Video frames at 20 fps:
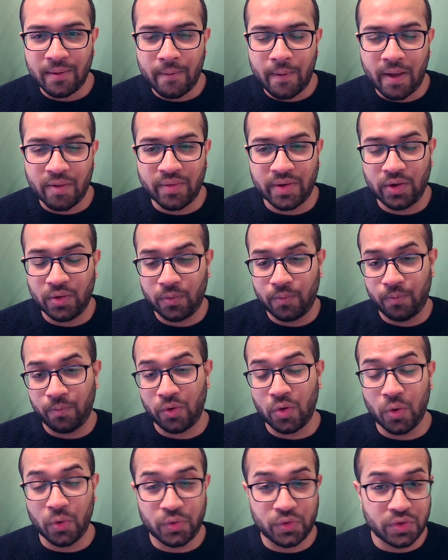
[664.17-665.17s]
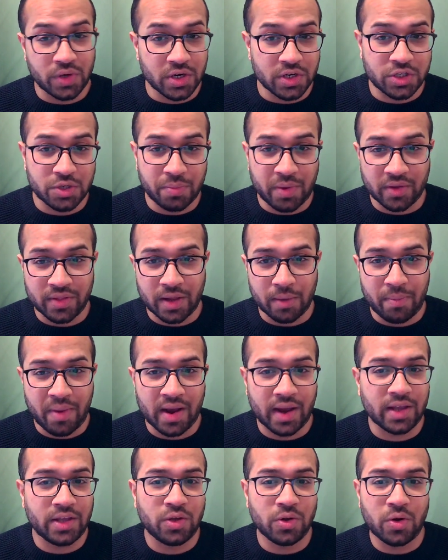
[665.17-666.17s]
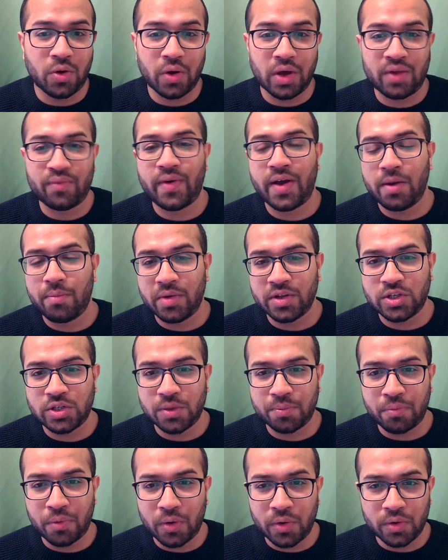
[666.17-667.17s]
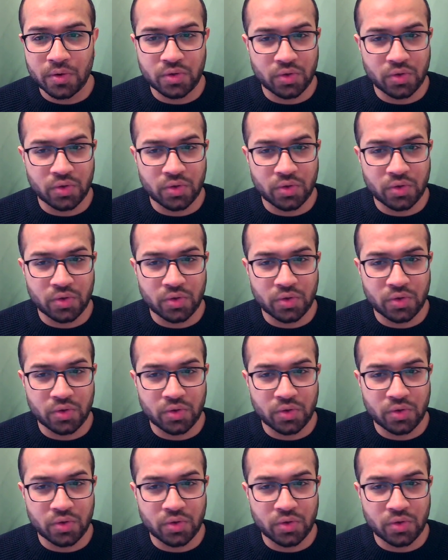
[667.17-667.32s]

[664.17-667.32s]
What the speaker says: And when you go search about that package, you're not going to find much support.